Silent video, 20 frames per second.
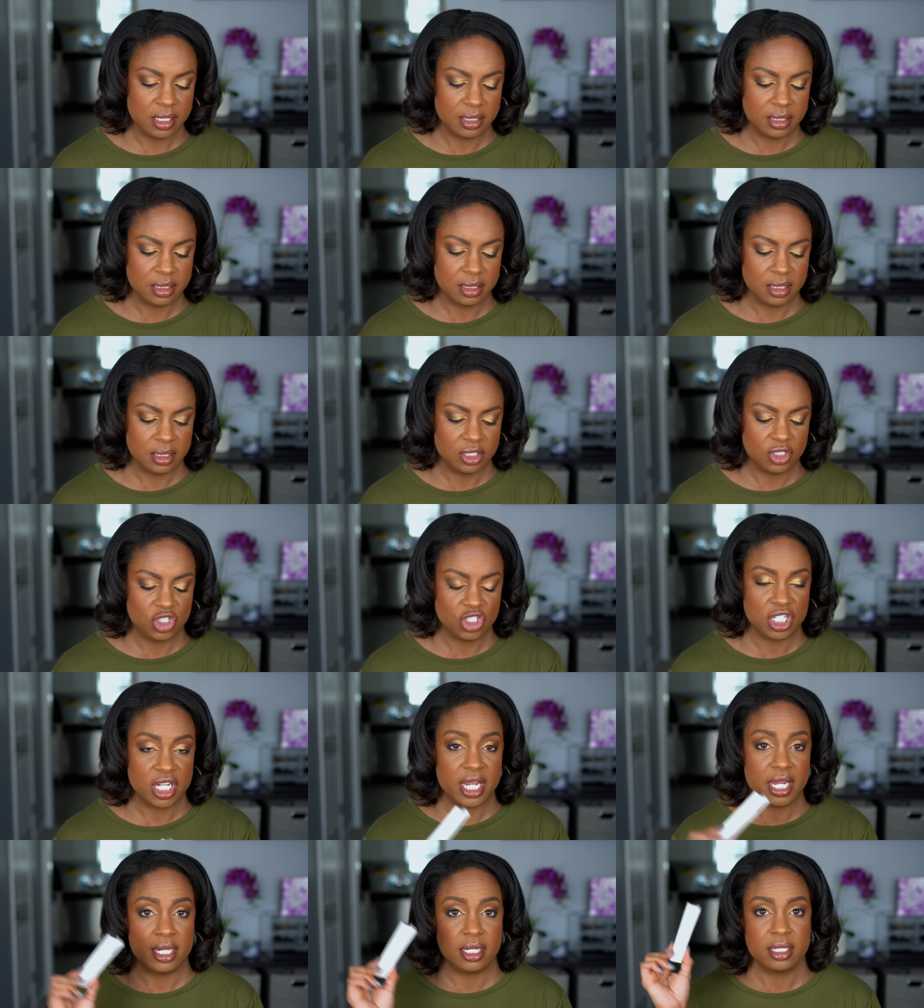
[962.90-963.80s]
This is in the
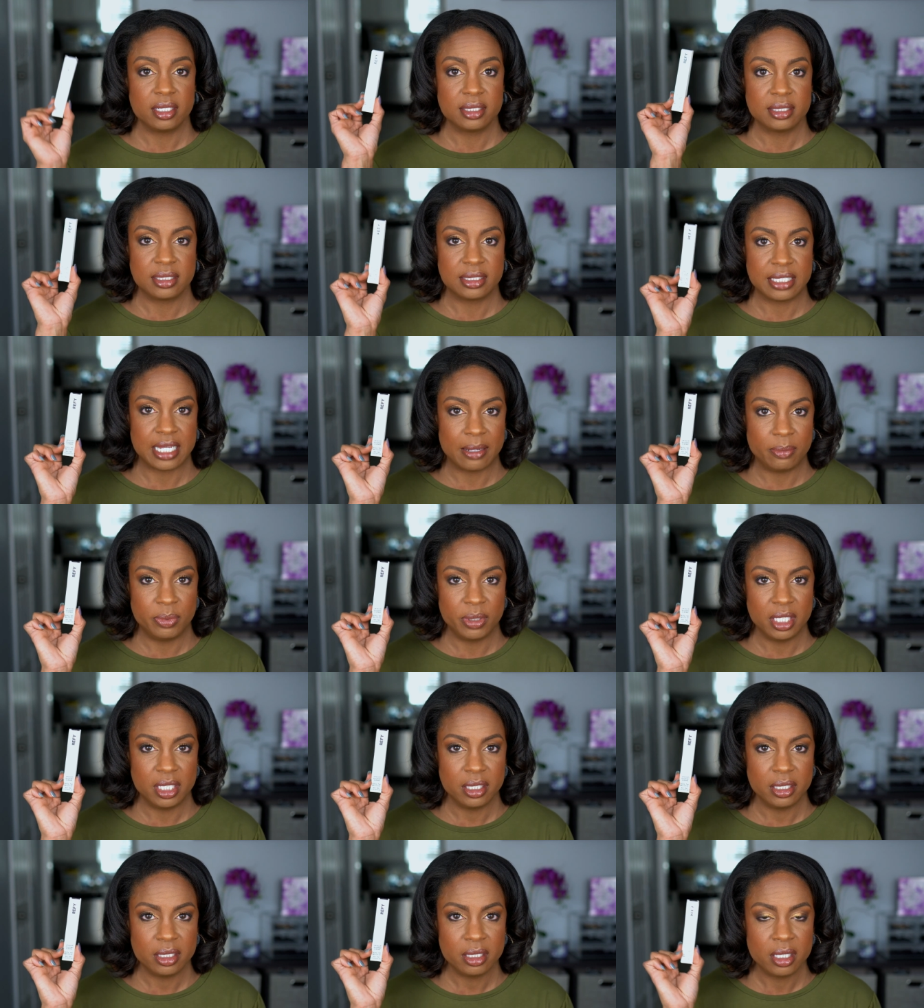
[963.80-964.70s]
shade
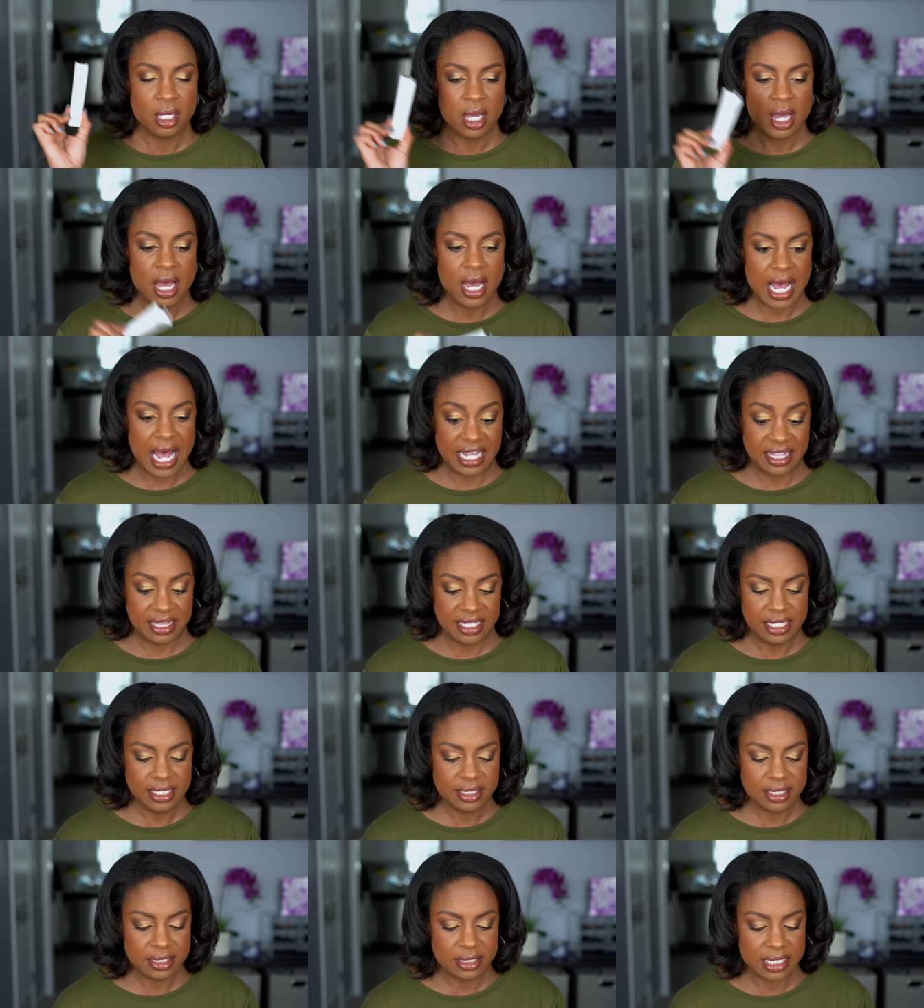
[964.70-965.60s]
Sepia. I
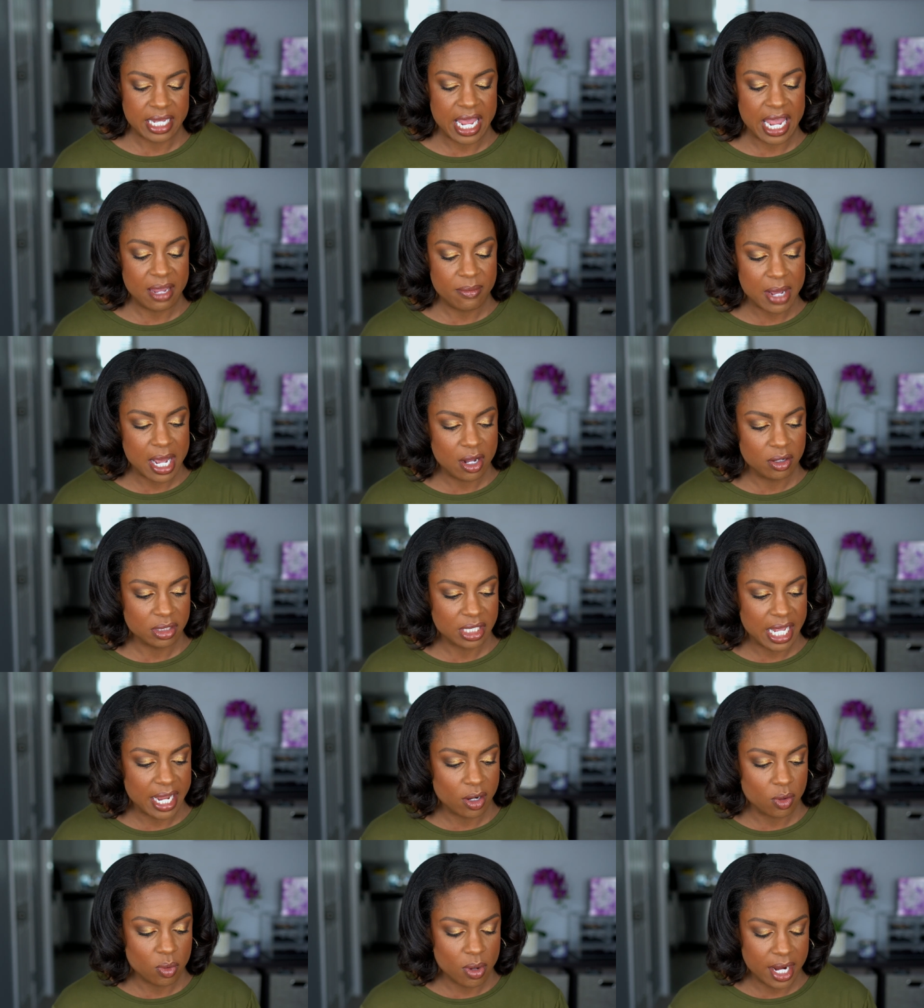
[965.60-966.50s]
think this came out
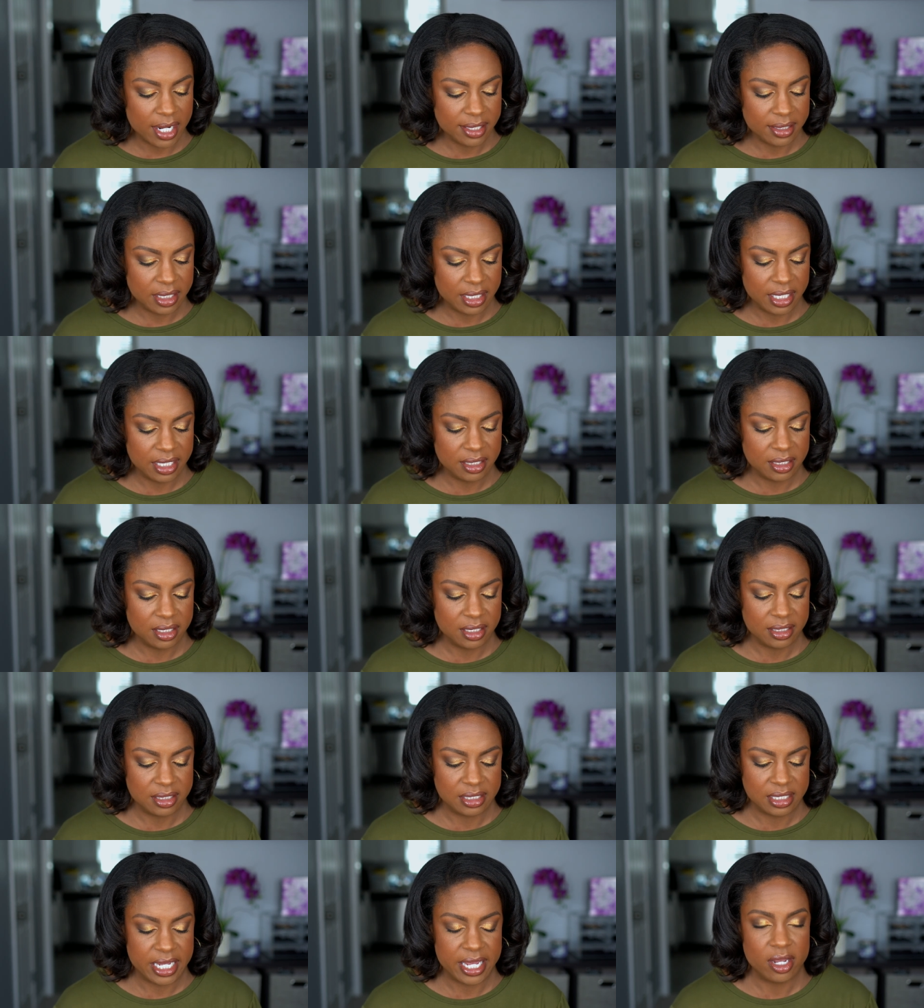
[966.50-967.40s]
like right at the end of
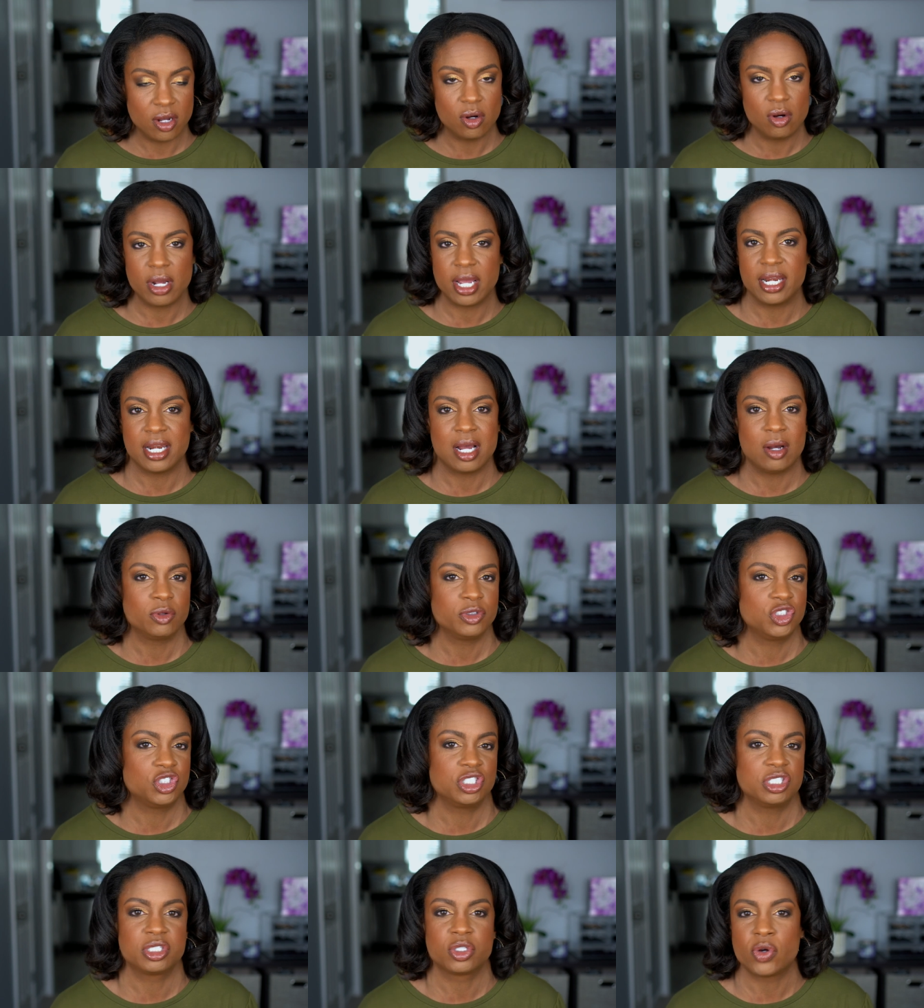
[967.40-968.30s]
the sale and I
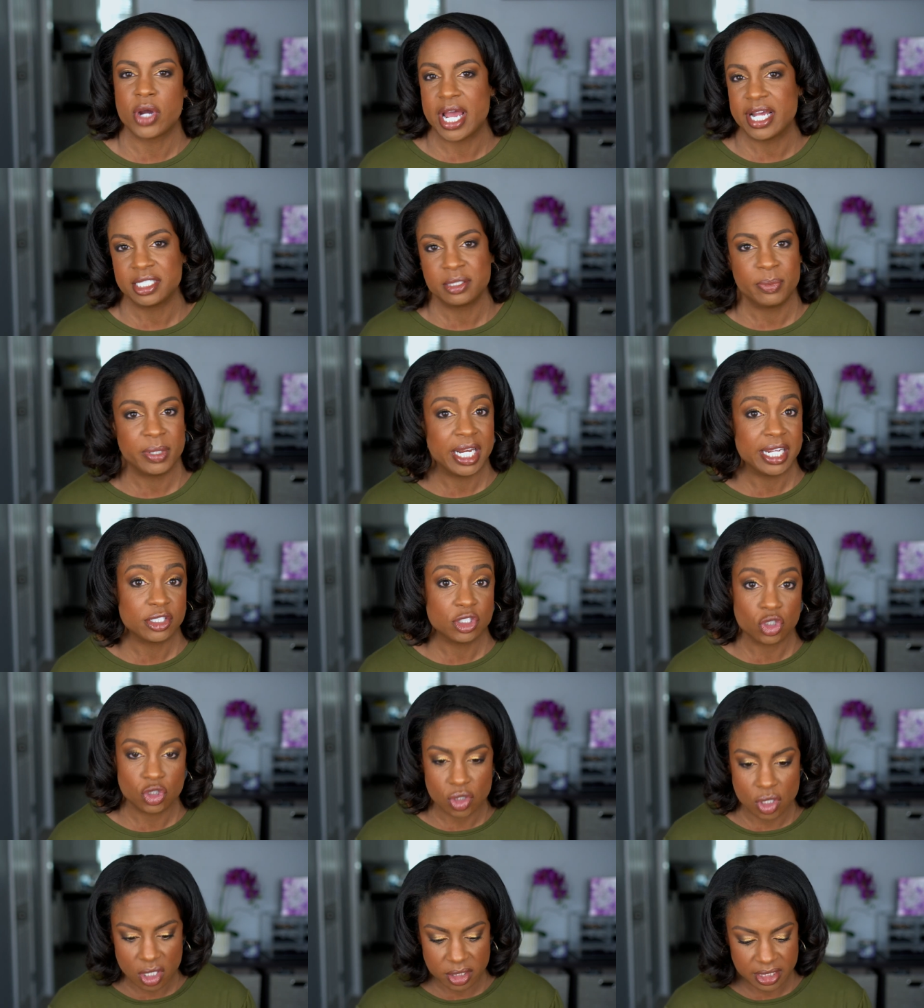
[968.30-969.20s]
was just grasping at
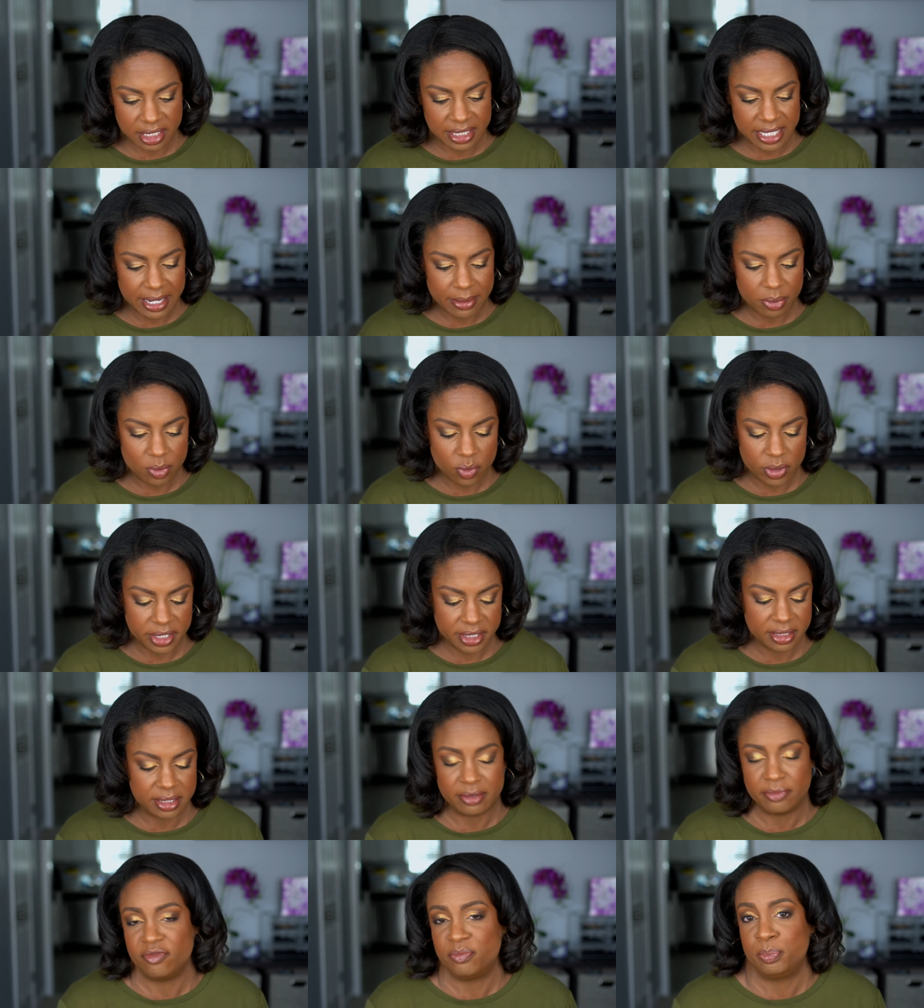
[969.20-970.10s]
straws at that
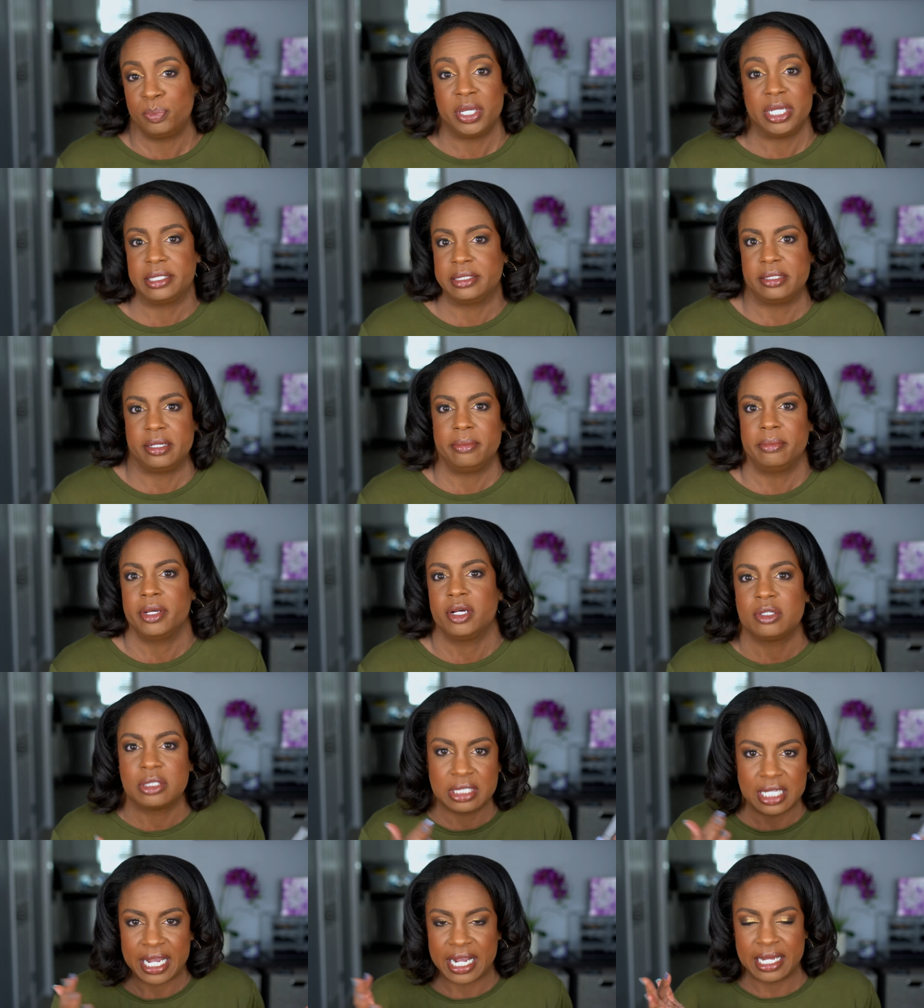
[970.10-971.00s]
point to pick something
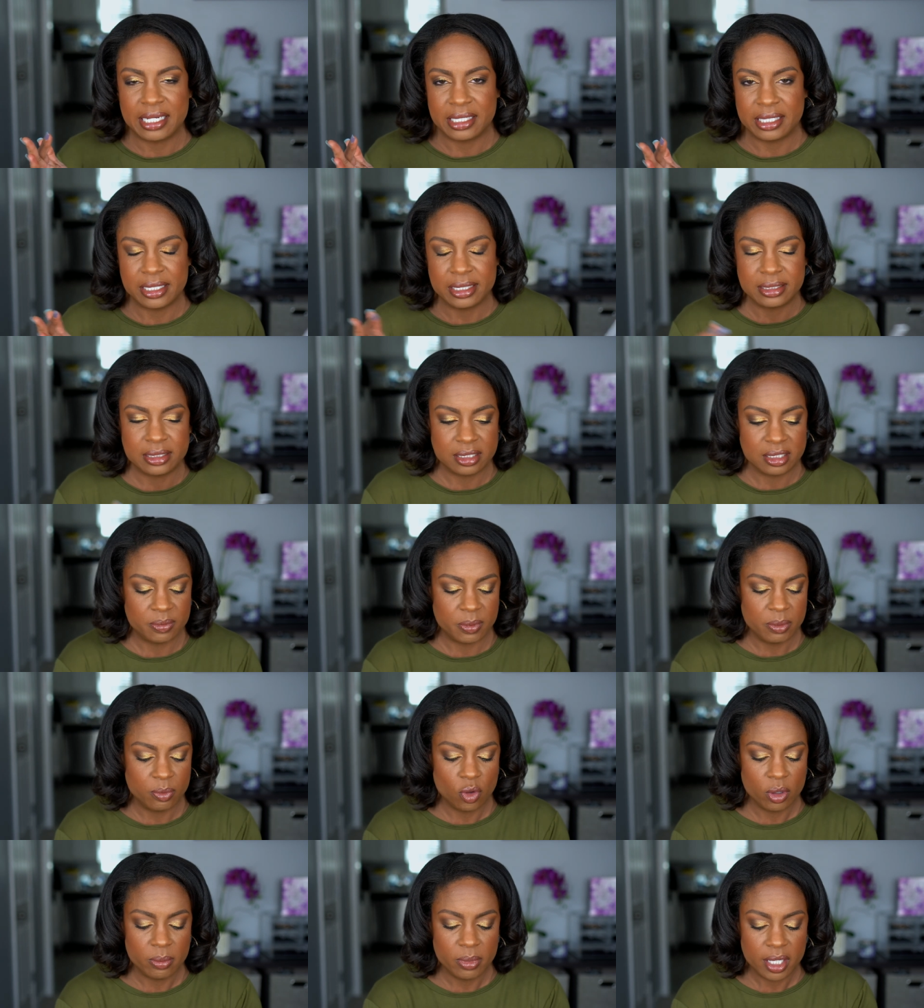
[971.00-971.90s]
else like I needed to
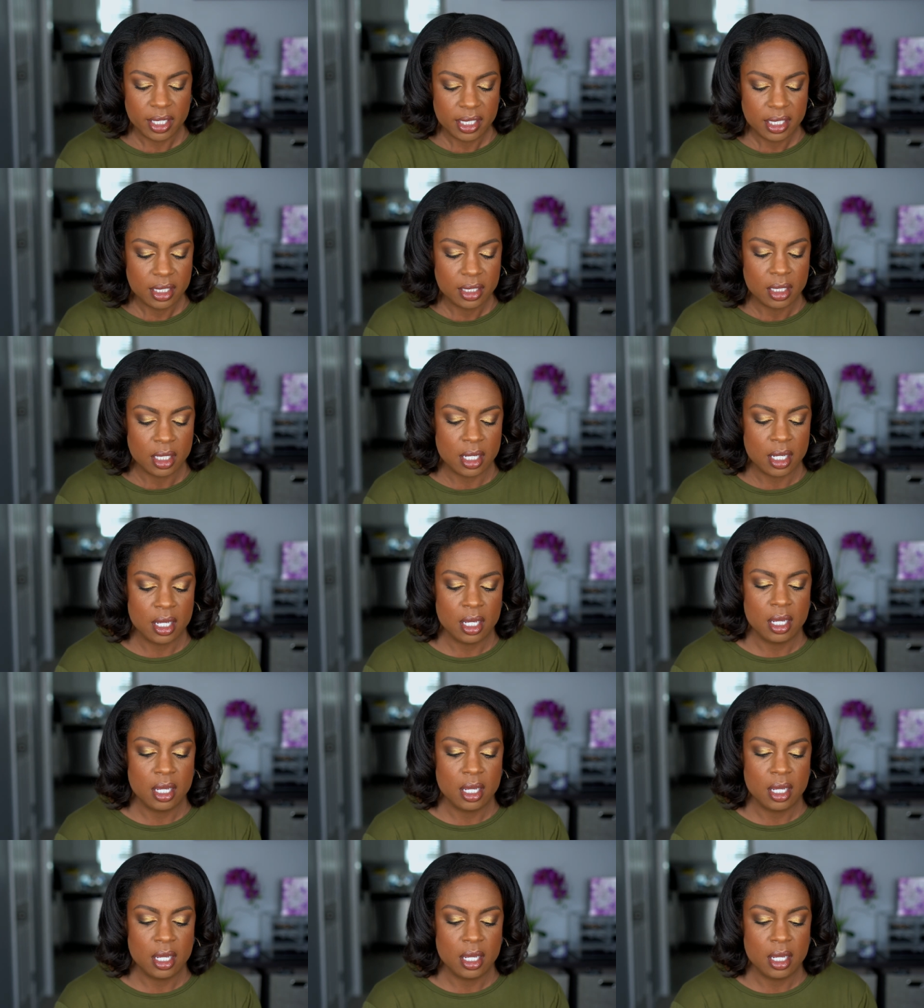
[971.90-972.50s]
spend more money.